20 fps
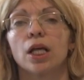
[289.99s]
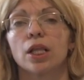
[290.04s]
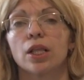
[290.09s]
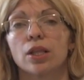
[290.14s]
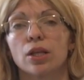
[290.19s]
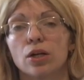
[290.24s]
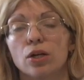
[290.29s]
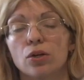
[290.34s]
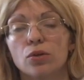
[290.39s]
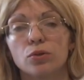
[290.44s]

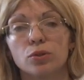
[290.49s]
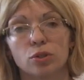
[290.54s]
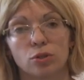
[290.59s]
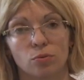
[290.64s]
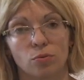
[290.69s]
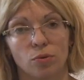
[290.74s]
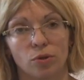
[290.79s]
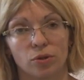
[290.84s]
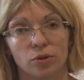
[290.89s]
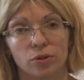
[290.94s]
those
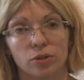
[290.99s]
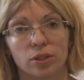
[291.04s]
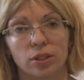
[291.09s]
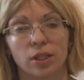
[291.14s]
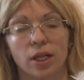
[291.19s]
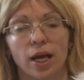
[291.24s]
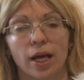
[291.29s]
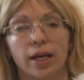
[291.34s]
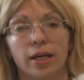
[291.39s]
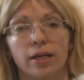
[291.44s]
words
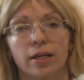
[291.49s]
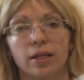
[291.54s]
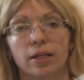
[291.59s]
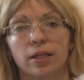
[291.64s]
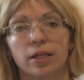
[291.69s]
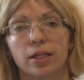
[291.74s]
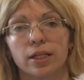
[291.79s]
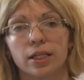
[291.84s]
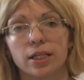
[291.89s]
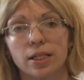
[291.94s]
like
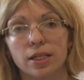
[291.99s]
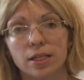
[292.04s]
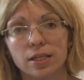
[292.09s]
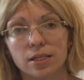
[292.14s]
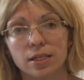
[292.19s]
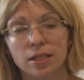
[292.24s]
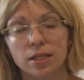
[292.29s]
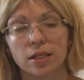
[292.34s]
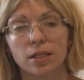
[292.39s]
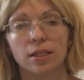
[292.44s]

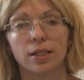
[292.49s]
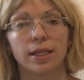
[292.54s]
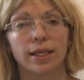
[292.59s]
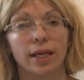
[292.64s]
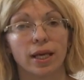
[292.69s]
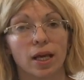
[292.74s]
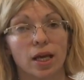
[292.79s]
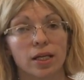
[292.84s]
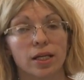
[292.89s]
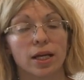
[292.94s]
dieser,
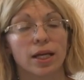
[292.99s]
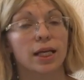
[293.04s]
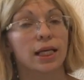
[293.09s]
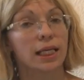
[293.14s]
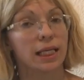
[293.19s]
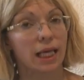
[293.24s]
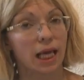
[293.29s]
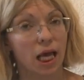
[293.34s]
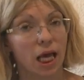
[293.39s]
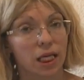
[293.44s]
jener,
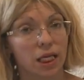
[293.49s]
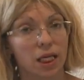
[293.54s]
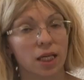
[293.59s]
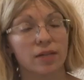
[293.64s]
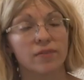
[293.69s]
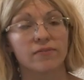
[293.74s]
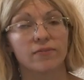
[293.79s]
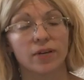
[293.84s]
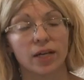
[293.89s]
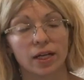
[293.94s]

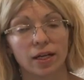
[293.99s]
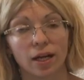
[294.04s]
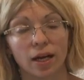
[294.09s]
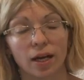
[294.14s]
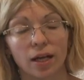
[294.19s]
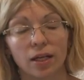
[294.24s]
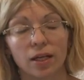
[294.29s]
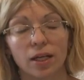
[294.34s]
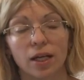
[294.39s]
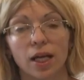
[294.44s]
jeder,
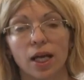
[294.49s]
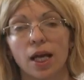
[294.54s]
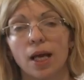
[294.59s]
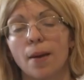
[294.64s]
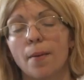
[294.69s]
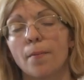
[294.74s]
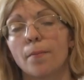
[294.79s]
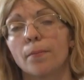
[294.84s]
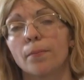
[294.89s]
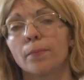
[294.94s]
welcher
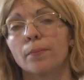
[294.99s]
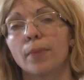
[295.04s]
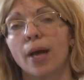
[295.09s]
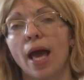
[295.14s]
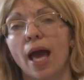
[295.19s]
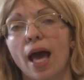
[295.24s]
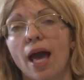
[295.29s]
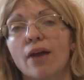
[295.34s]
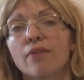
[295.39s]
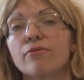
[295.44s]

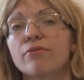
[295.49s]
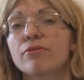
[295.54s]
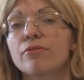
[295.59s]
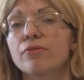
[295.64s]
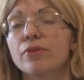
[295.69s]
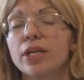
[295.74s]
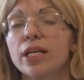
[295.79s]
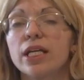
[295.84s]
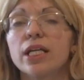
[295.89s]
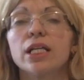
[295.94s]
have
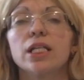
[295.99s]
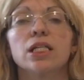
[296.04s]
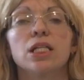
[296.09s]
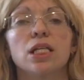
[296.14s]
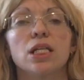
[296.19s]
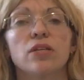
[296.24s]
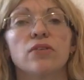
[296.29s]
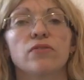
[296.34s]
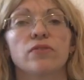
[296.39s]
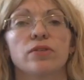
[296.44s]
three
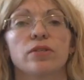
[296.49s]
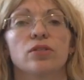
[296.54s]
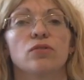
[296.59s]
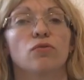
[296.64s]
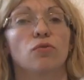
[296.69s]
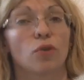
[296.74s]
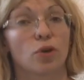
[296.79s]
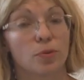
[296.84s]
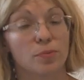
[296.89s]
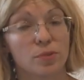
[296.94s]
different
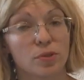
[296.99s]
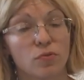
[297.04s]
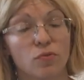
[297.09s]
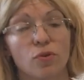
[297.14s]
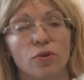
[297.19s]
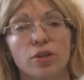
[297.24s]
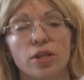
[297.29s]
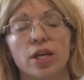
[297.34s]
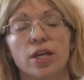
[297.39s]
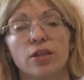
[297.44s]
forms
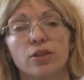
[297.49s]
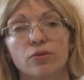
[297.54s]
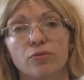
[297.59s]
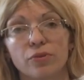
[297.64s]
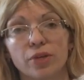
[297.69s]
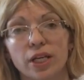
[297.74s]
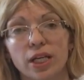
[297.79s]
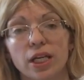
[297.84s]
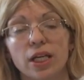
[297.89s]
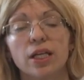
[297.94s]
for the
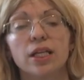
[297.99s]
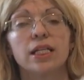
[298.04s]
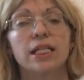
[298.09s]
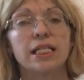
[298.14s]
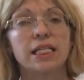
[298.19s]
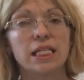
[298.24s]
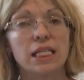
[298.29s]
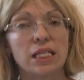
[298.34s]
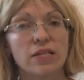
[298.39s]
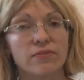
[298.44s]
three
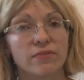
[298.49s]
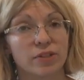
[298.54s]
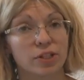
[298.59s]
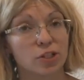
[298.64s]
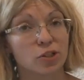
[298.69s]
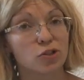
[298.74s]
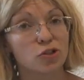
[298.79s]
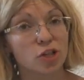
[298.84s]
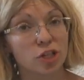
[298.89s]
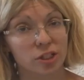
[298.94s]

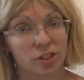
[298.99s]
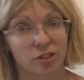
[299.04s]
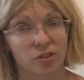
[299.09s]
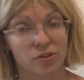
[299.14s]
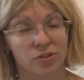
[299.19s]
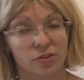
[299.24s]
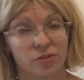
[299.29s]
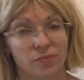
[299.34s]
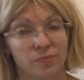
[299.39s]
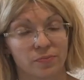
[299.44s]
different
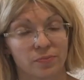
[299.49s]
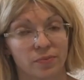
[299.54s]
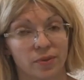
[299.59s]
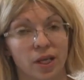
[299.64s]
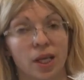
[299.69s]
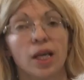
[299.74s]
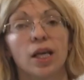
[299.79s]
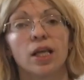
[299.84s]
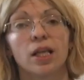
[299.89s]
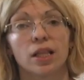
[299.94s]
genders.
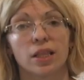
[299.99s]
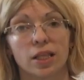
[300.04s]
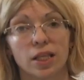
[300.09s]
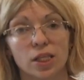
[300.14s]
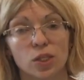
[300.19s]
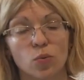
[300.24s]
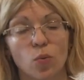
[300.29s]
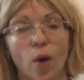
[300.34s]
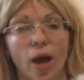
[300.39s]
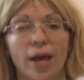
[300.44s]

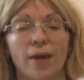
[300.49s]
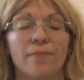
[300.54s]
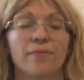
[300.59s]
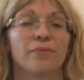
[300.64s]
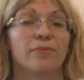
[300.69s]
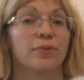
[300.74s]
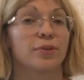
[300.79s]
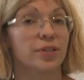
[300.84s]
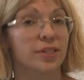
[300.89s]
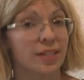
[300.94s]
That's why,
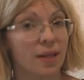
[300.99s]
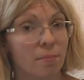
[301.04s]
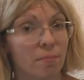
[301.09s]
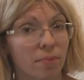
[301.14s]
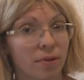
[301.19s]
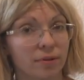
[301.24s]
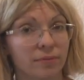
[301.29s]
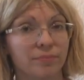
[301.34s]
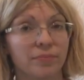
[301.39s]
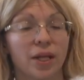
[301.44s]
for
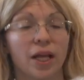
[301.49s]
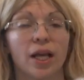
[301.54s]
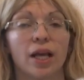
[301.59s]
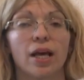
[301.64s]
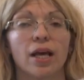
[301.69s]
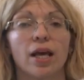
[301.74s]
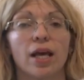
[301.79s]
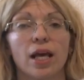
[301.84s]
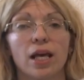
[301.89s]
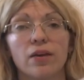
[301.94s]
example,
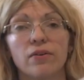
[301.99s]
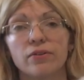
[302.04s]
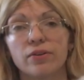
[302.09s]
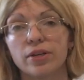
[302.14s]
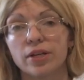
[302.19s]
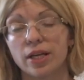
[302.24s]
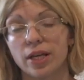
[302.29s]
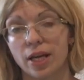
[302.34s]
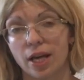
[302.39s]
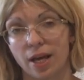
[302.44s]

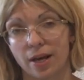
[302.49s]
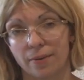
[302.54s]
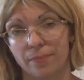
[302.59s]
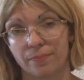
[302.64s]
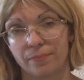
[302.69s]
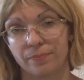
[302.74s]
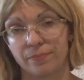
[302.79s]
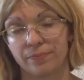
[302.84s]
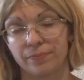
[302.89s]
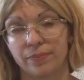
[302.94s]
every year.
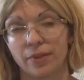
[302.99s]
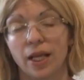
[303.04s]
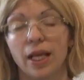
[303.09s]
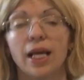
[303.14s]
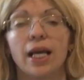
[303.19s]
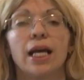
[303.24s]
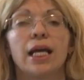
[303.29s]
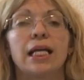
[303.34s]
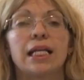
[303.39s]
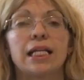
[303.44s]

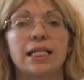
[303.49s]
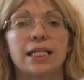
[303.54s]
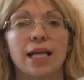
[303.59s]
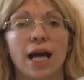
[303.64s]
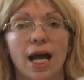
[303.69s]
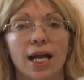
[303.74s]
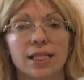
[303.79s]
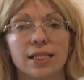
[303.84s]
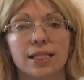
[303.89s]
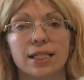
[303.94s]

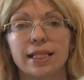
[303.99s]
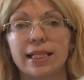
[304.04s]
Das